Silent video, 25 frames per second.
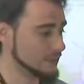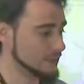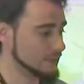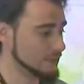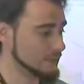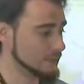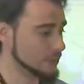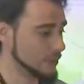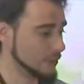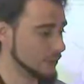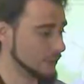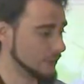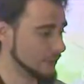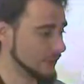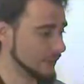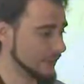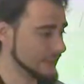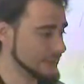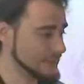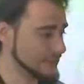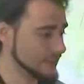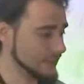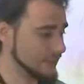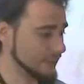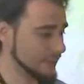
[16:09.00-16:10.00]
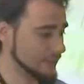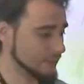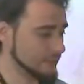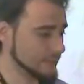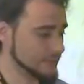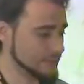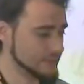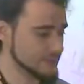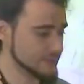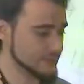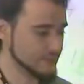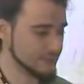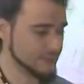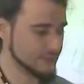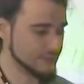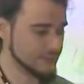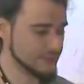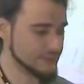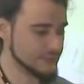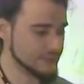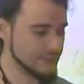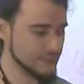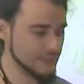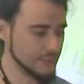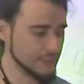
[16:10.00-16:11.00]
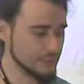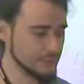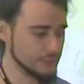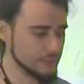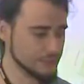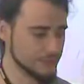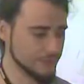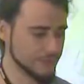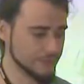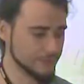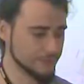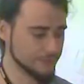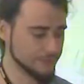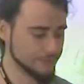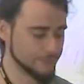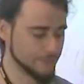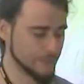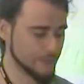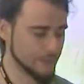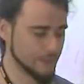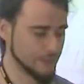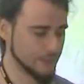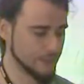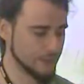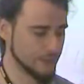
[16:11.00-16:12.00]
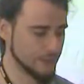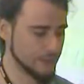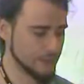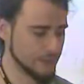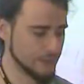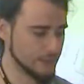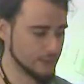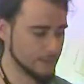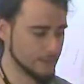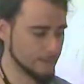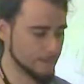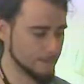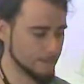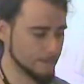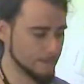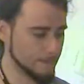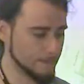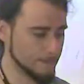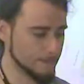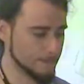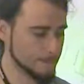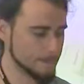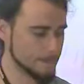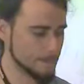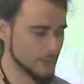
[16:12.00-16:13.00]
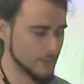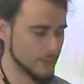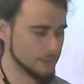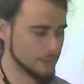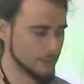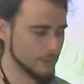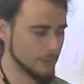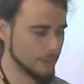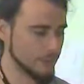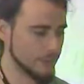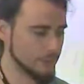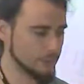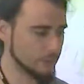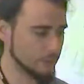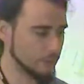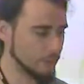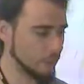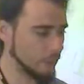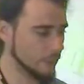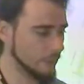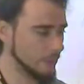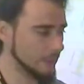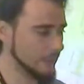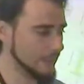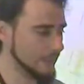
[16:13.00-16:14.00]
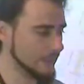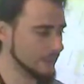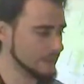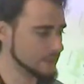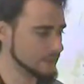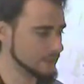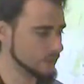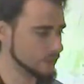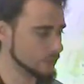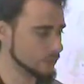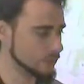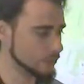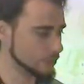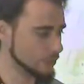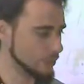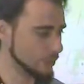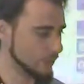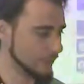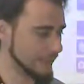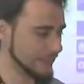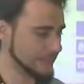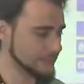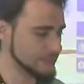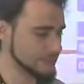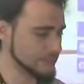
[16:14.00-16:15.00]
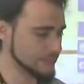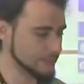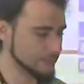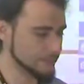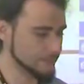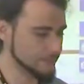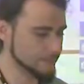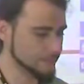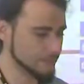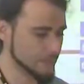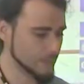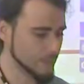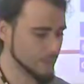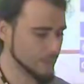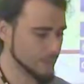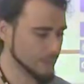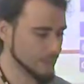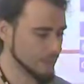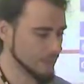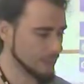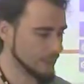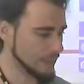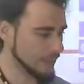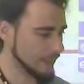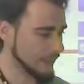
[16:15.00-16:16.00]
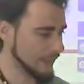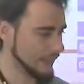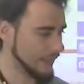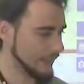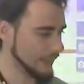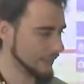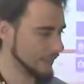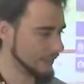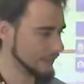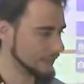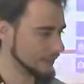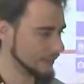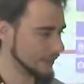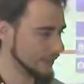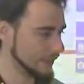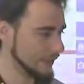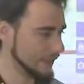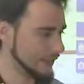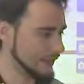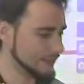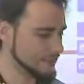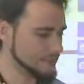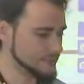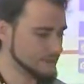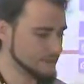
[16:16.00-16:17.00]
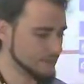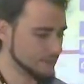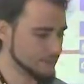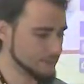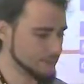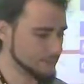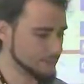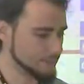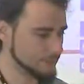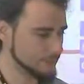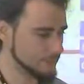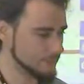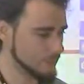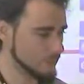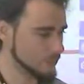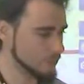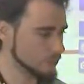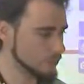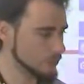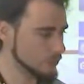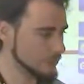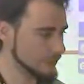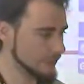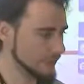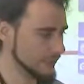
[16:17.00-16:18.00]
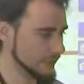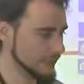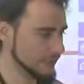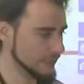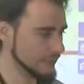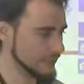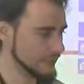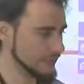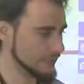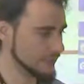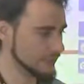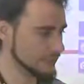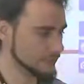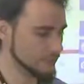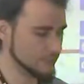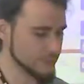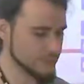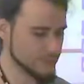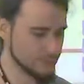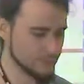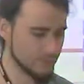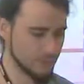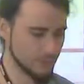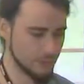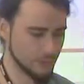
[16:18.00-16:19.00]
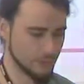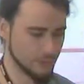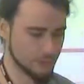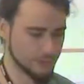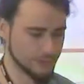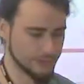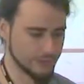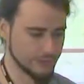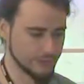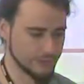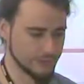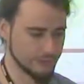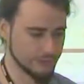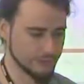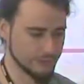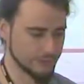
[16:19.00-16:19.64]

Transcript: So let's see now this Z user. Um, I'm going to open his route collection and I have some route here that was recorded